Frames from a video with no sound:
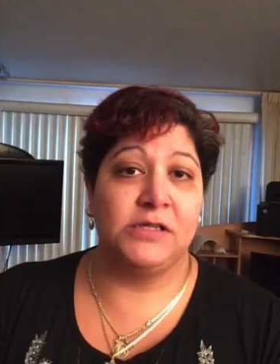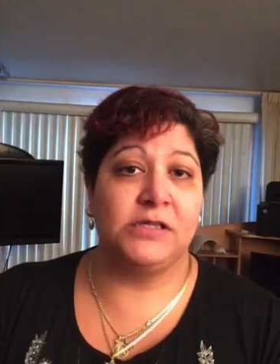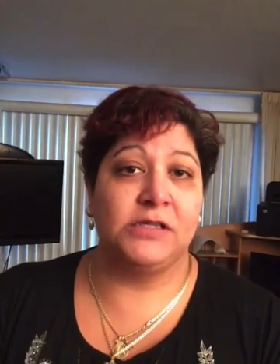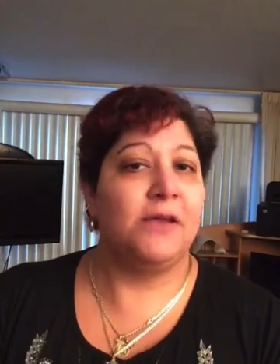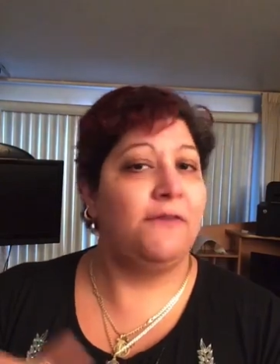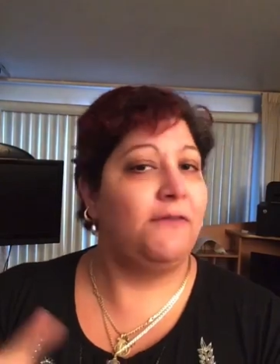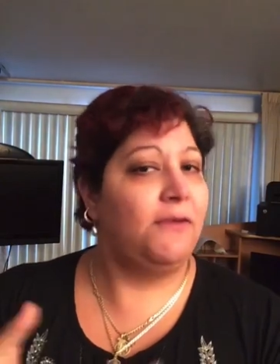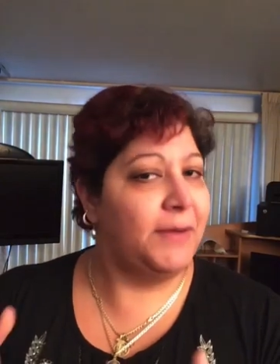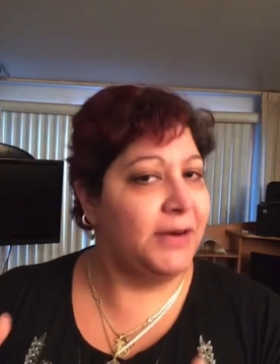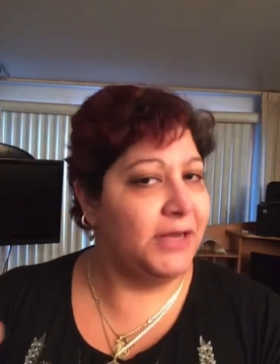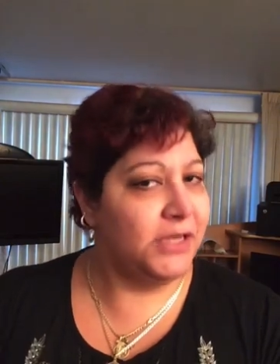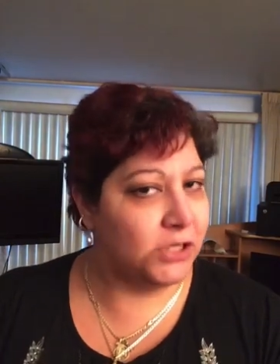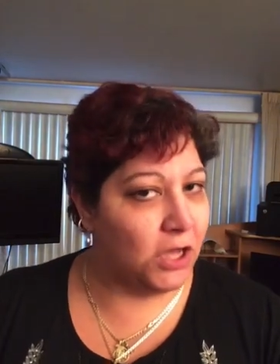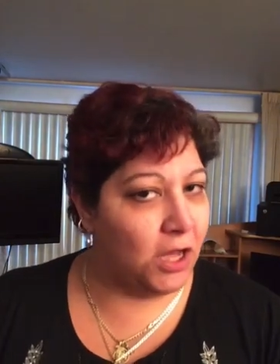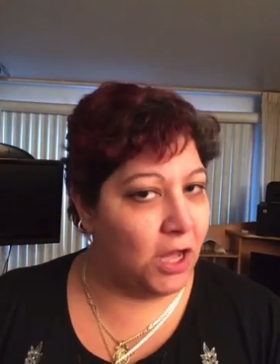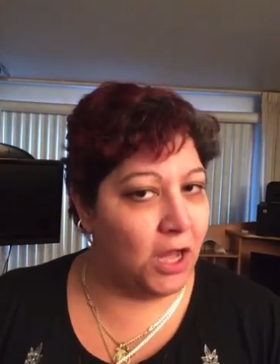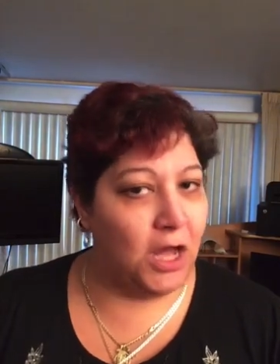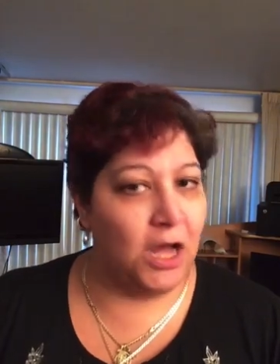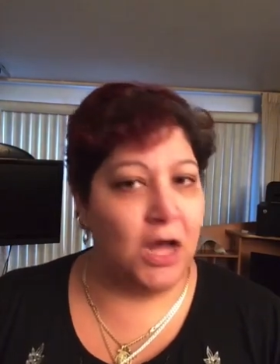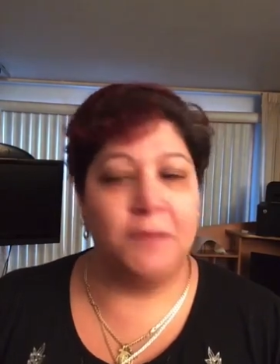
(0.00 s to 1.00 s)
everybody's
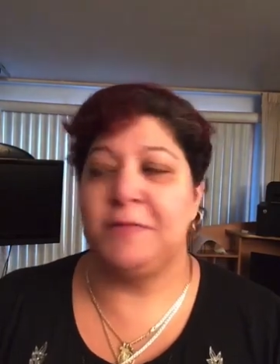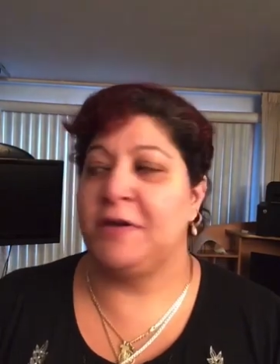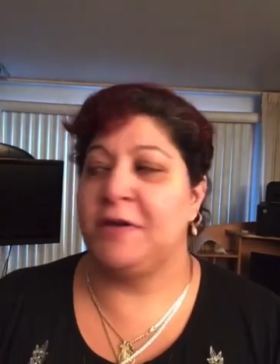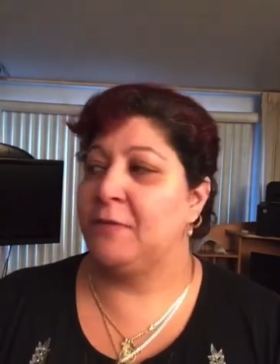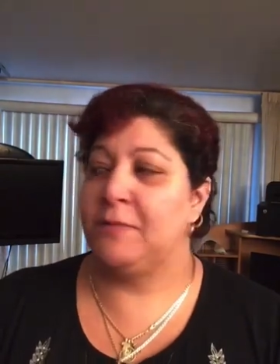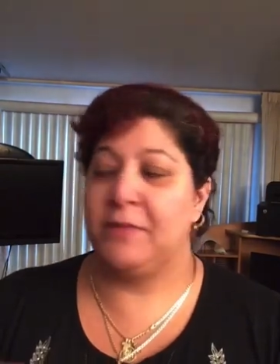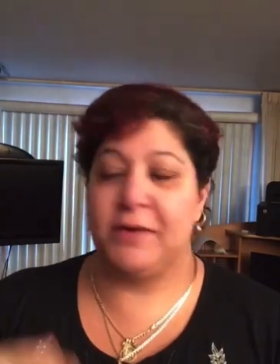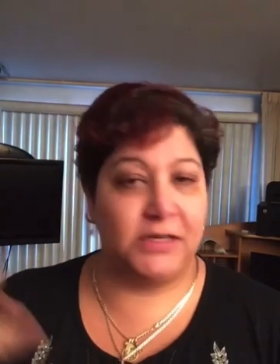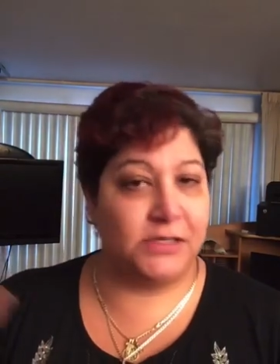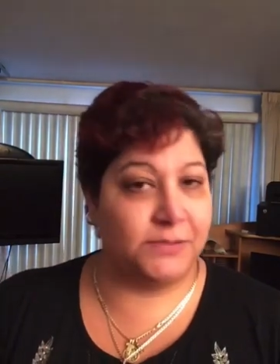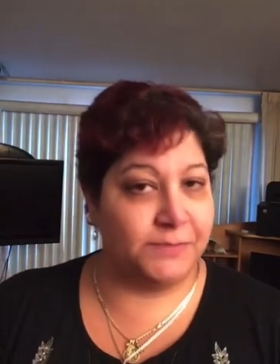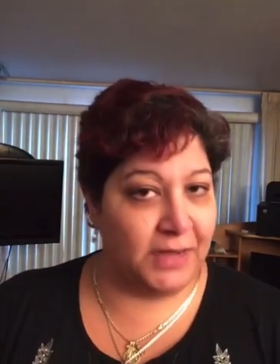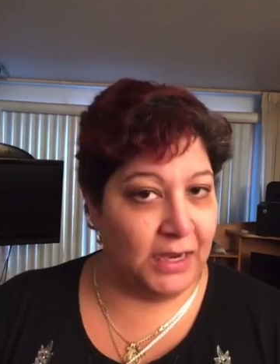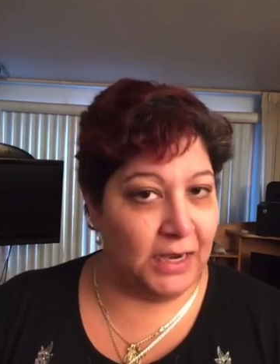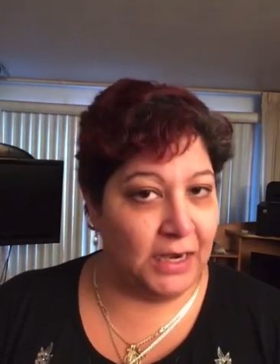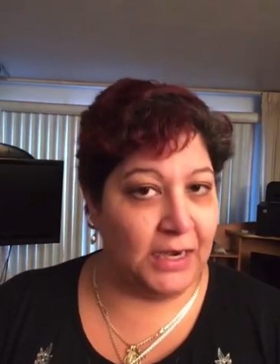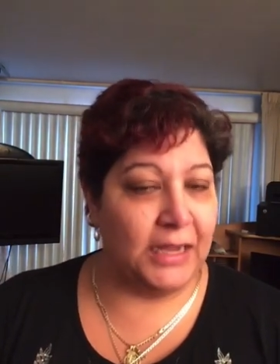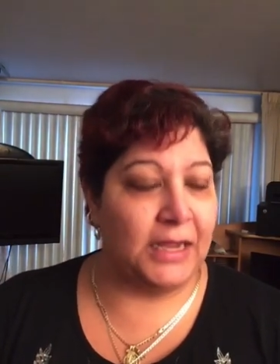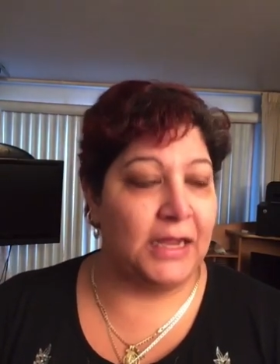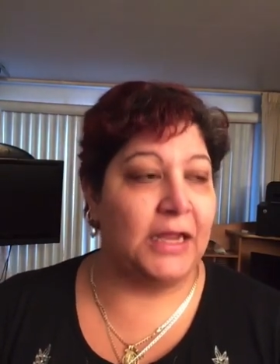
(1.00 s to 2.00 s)
calm, everybody's
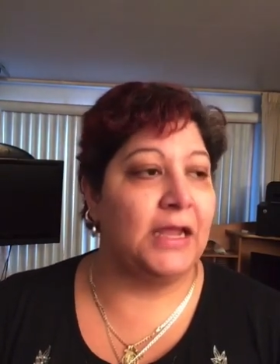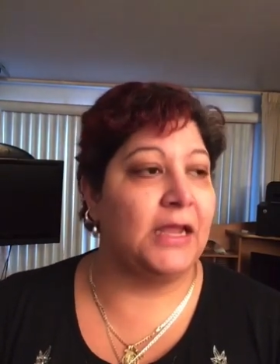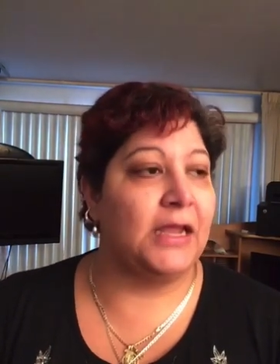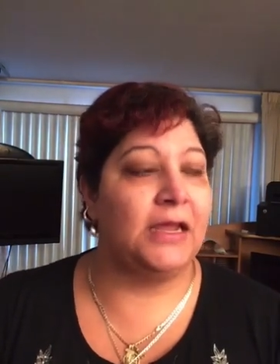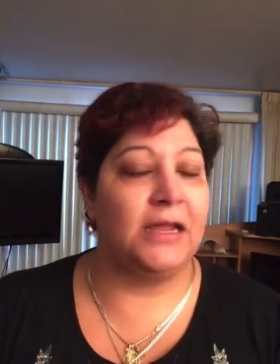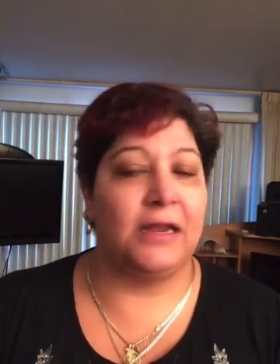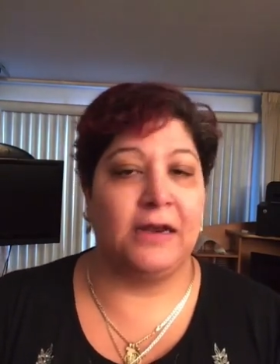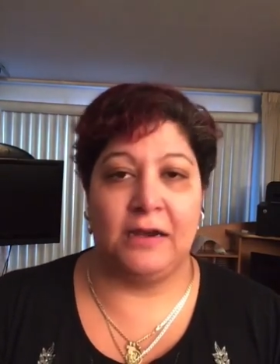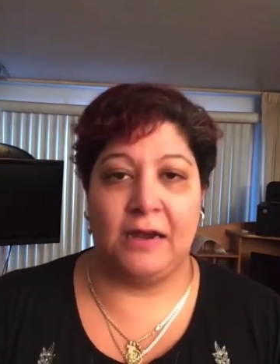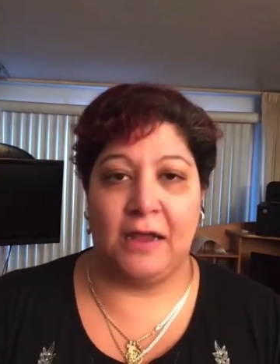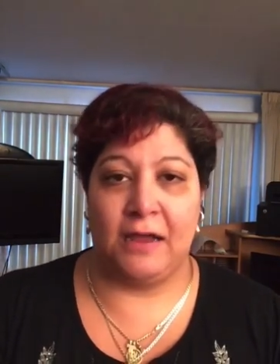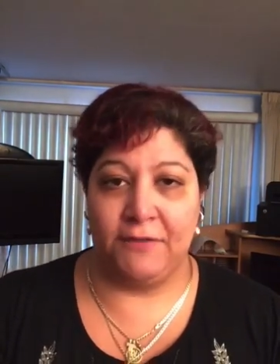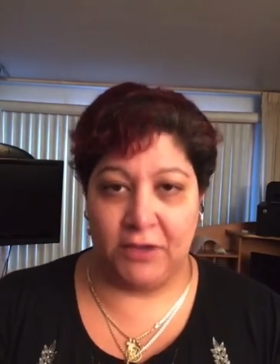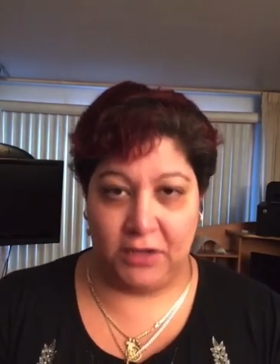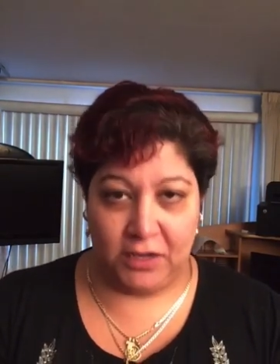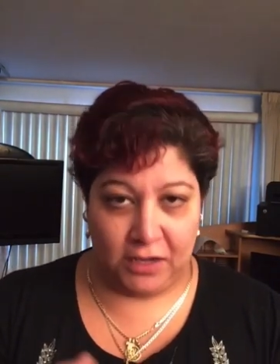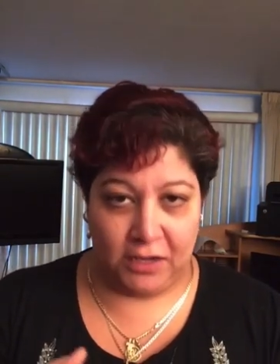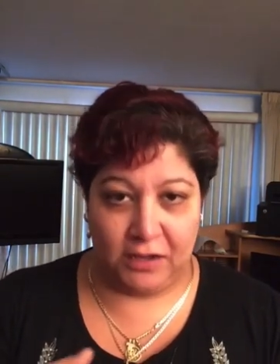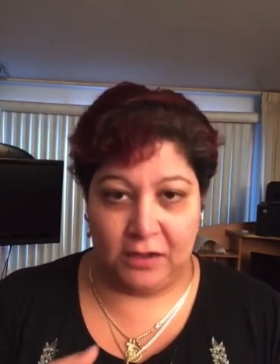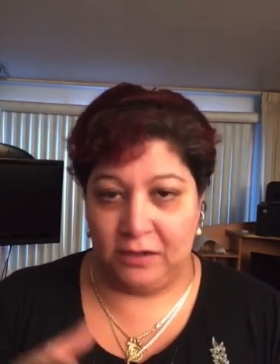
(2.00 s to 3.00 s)
mingling and
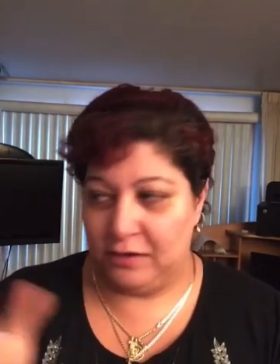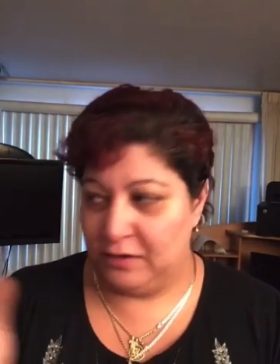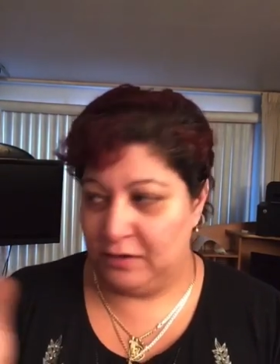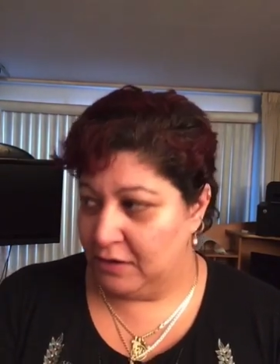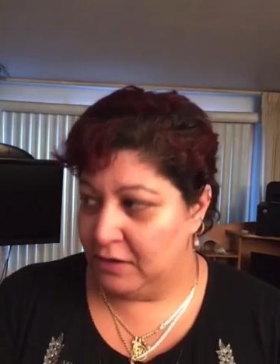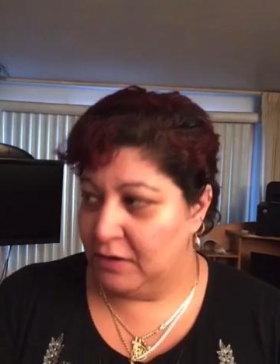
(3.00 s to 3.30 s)
having a